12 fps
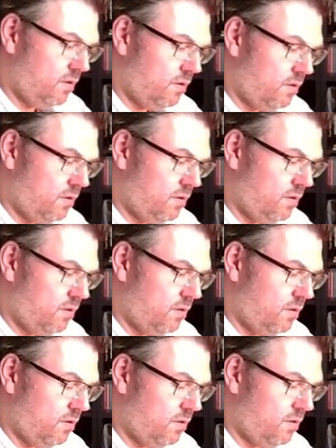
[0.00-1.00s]

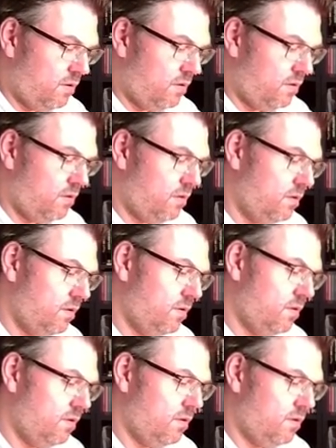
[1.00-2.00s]

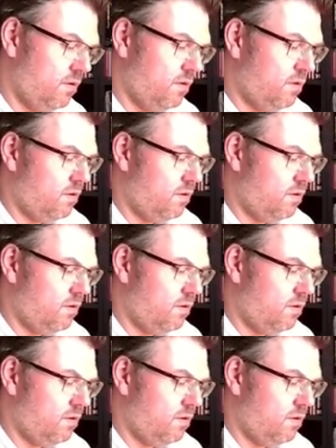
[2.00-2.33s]
(no one is talking)